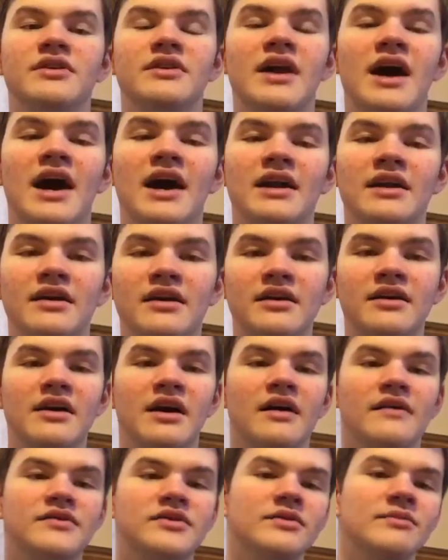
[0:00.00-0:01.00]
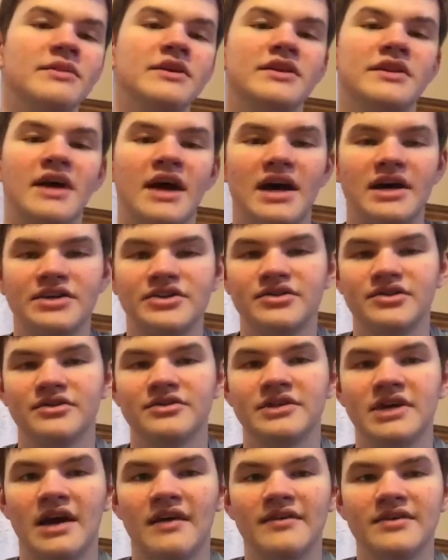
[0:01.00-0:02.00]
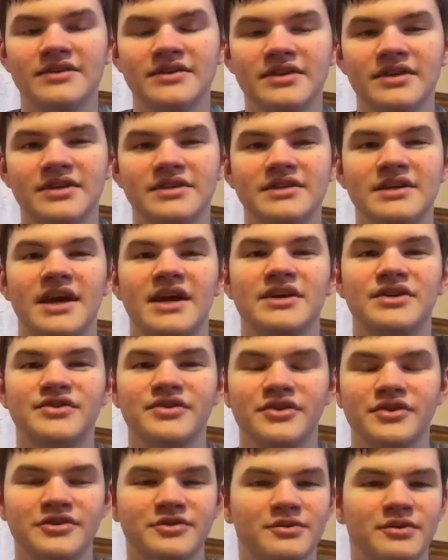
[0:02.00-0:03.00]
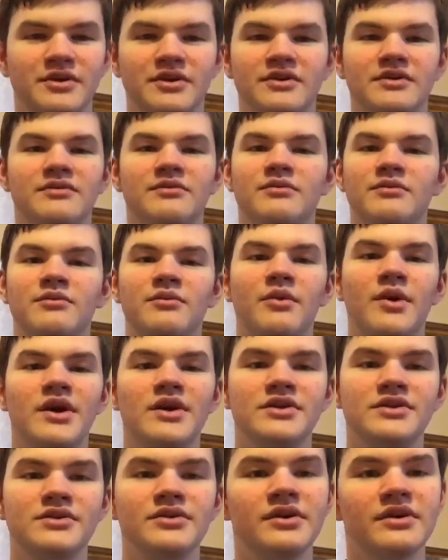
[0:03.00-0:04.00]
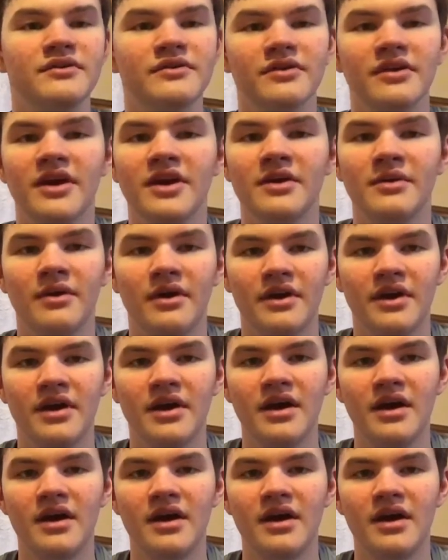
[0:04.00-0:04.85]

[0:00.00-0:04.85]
not enough to beat the Astros, obviously, because the Astros were way too good for anyone.